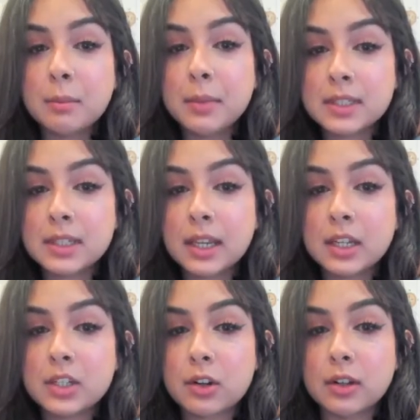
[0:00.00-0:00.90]
Mr.
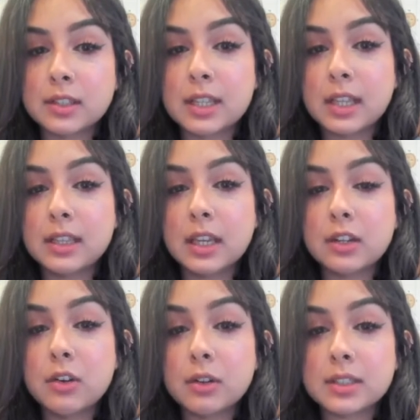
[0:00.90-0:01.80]
Hitchcott said they
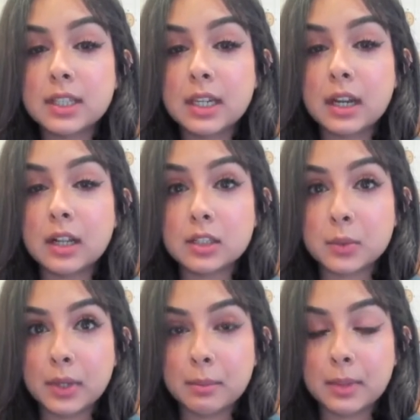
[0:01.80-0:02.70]
had not seen
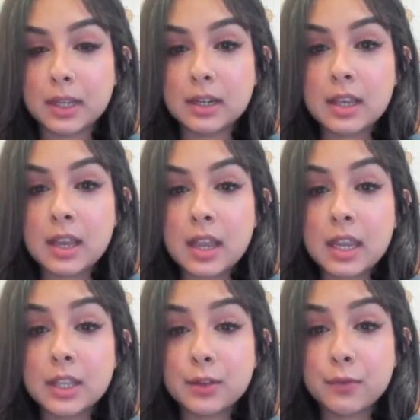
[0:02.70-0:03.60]
al-Suilmin
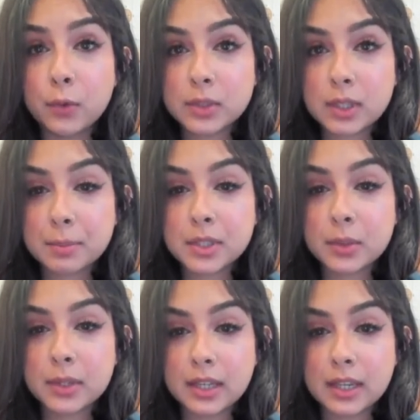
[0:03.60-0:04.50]
in the 4
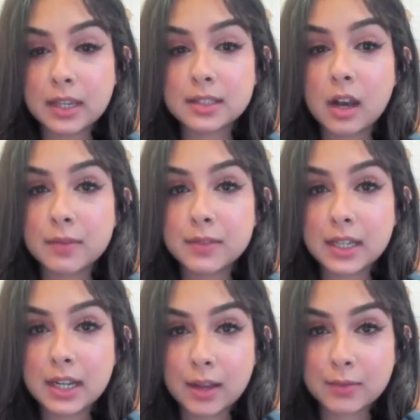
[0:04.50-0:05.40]
subsequent years after
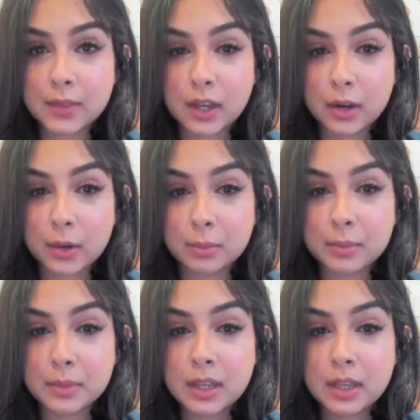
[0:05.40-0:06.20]
he left their home.